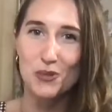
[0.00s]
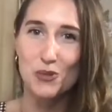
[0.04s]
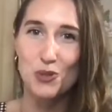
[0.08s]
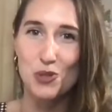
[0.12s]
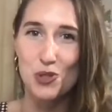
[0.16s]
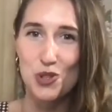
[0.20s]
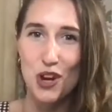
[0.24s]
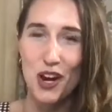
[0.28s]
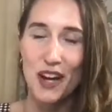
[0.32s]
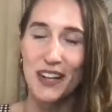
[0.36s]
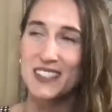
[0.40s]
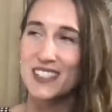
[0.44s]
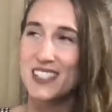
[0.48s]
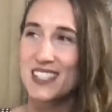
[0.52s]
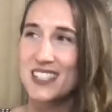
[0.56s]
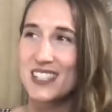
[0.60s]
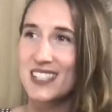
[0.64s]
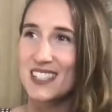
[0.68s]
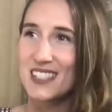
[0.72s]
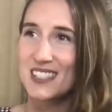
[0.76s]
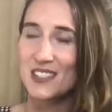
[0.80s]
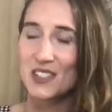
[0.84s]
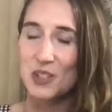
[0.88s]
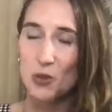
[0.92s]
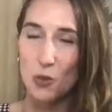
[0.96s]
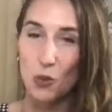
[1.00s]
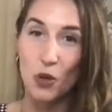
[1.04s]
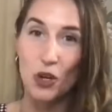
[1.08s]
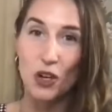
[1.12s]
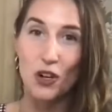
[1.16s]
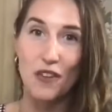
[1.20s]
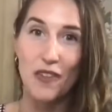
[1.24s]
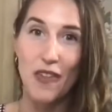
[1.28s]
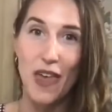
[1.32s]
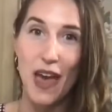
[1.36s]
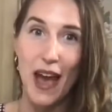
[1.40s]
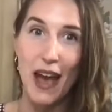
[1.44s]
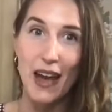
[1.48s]
I was trying to work
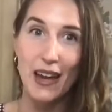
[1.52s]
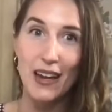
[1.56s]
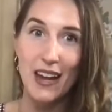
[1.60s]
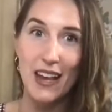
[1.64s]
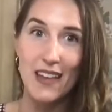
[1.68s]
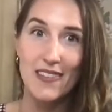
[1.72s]
on that.